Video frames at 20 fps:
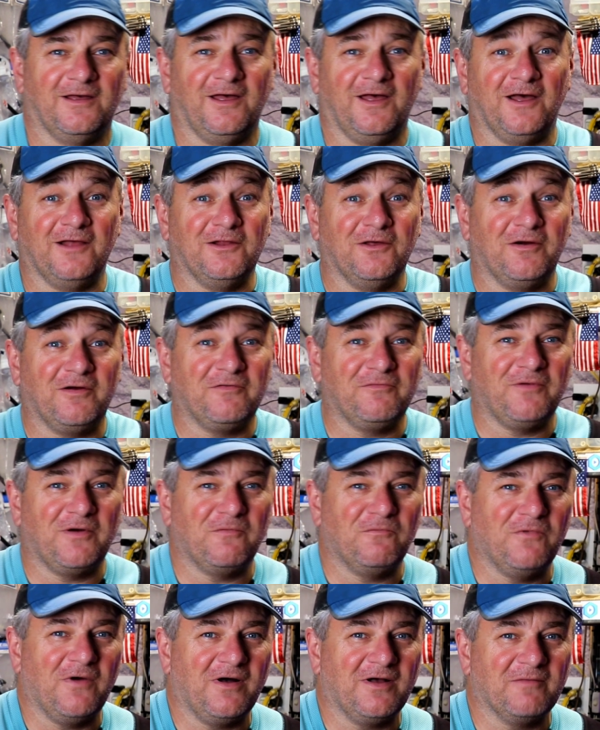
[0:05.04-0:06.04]
Hello
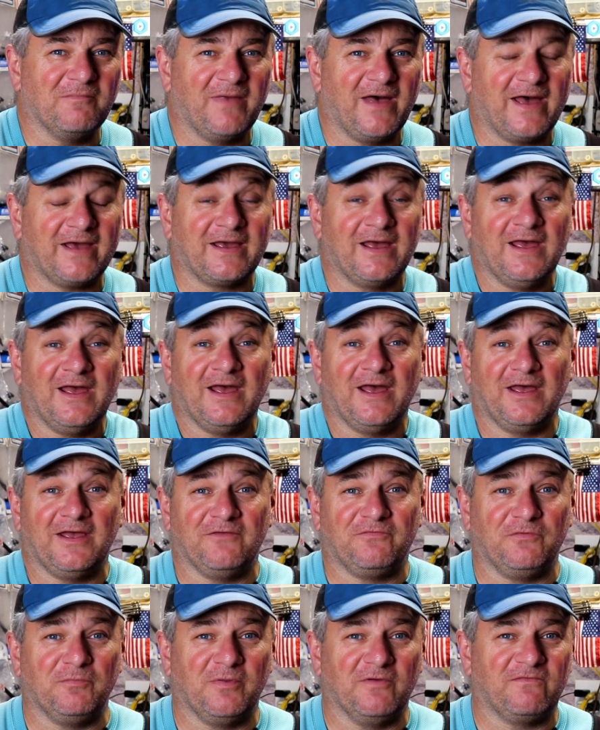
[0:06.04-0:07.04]
everyone, welcome back.
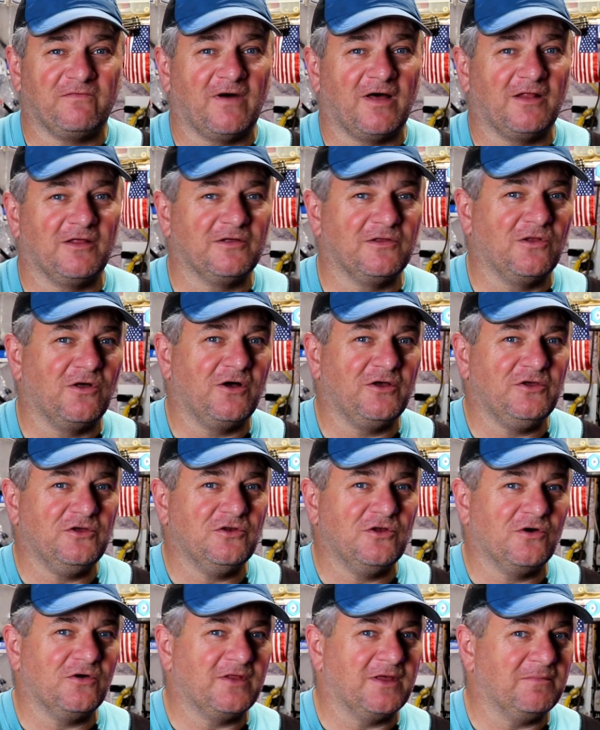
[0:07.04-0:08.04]
If you've been following along, you
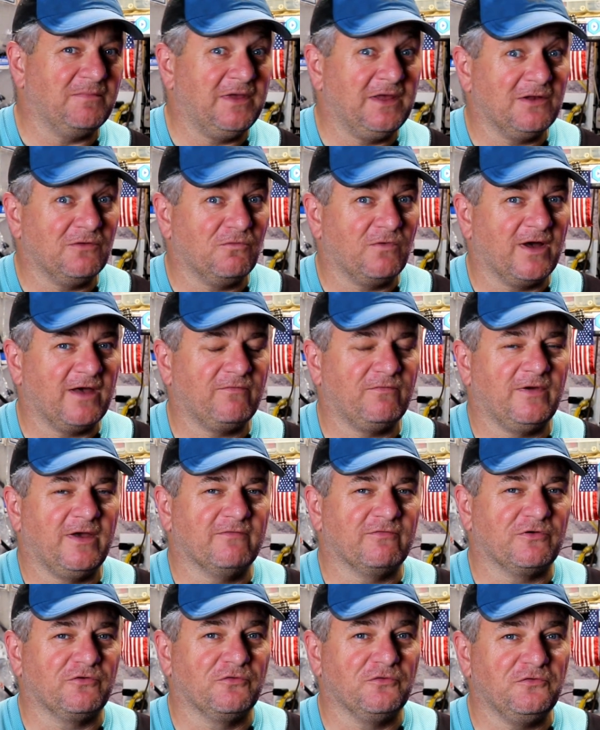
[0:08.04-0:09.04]
know that me and the wife, we
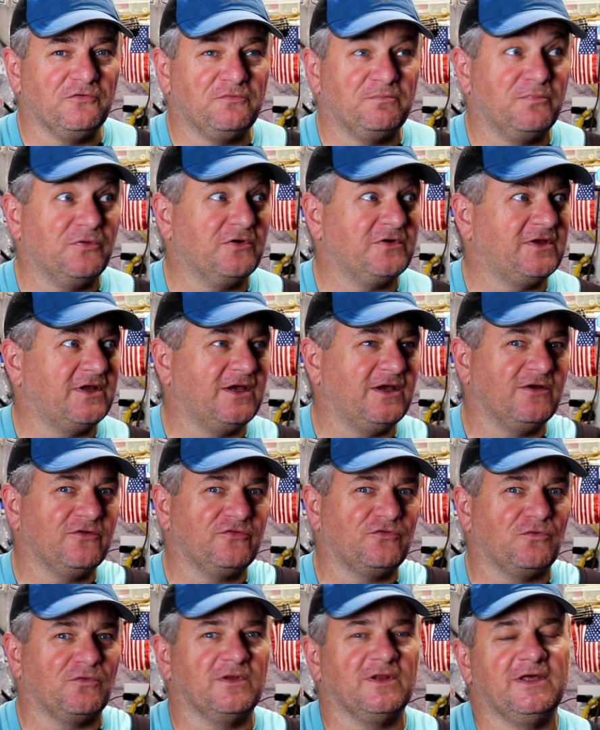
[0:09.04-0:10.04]
have a cruise booked here
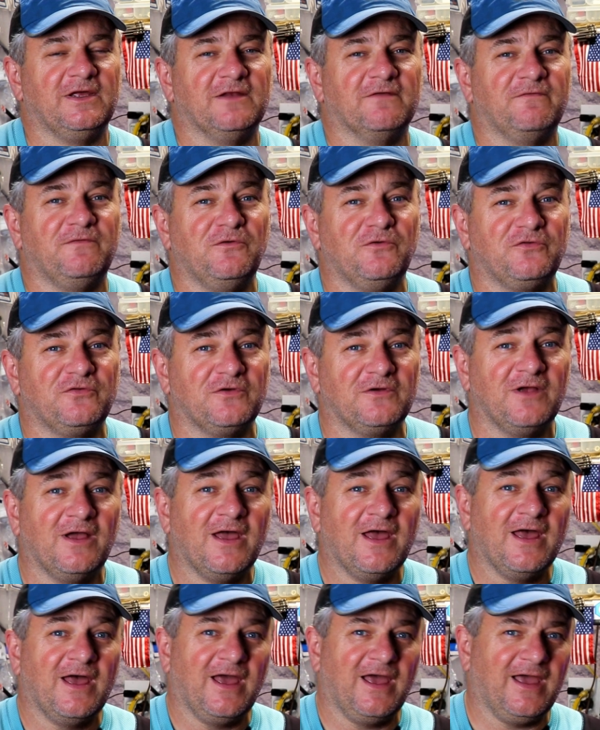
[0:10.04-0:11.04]
shortly in the future,
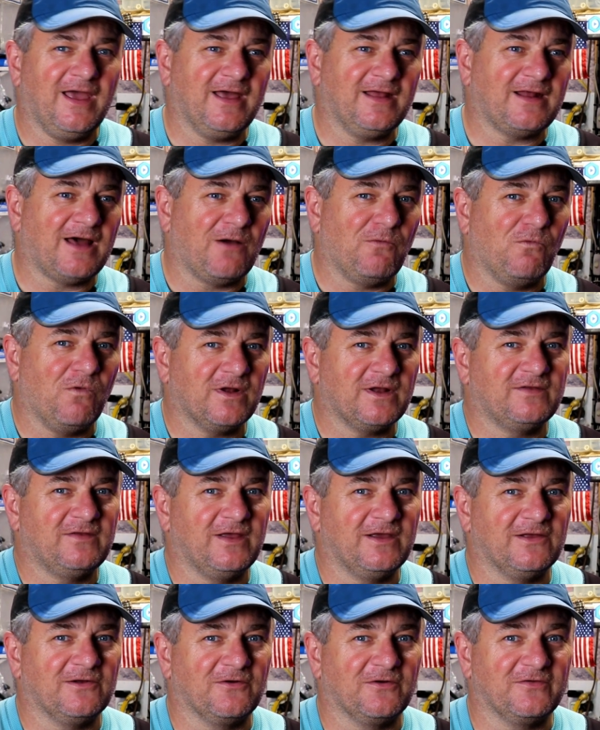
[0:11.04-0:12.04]
and I want to
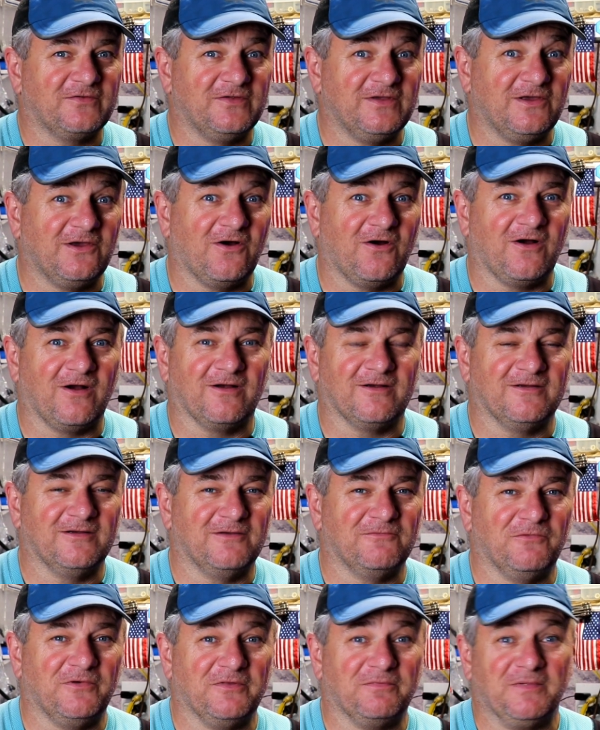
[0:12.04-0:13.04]
take an RC car
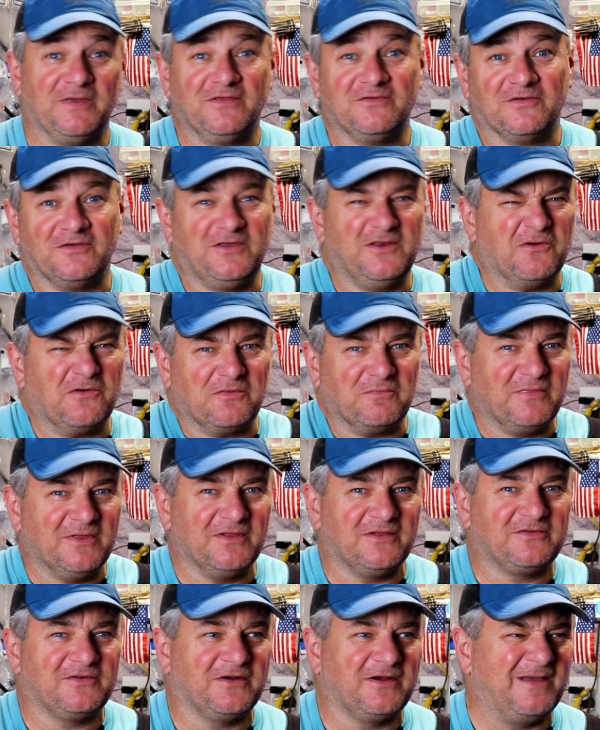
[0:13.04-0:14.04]
with me. So, you know, the
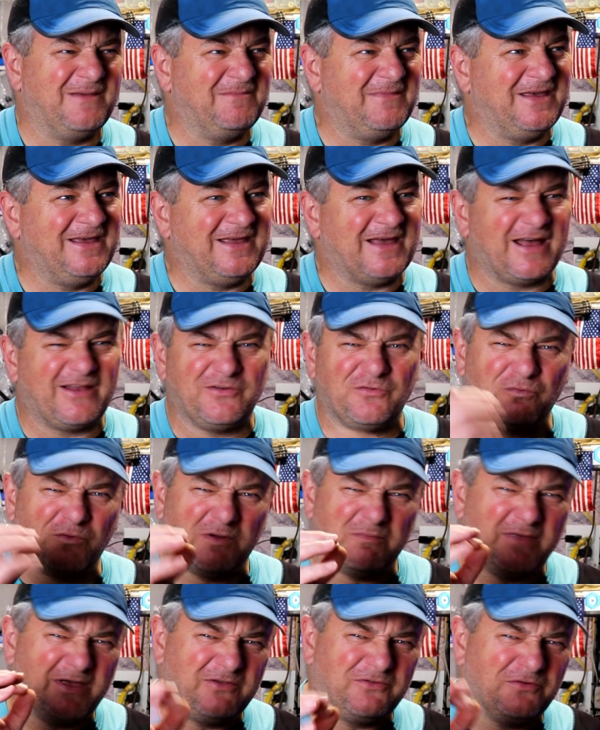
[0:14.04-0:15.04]
military and me, I just
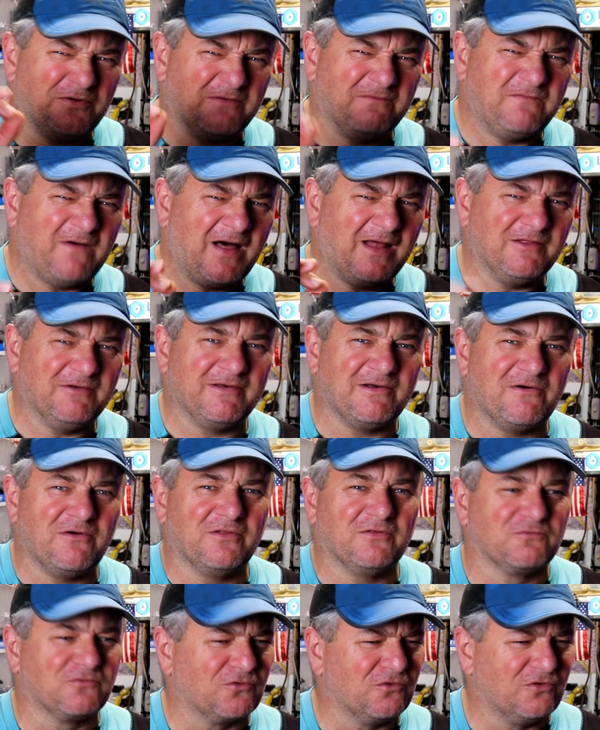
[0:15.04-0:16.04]
want to make sure I'm following all
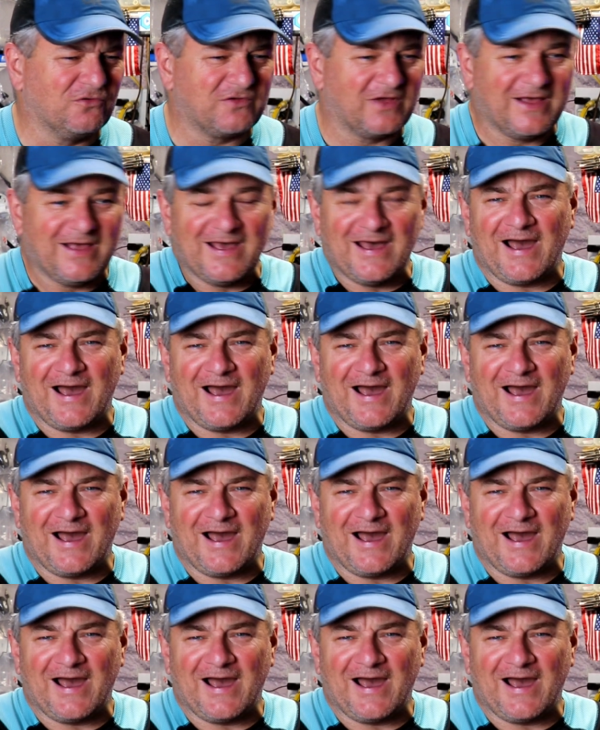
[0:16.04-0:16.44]
the rules.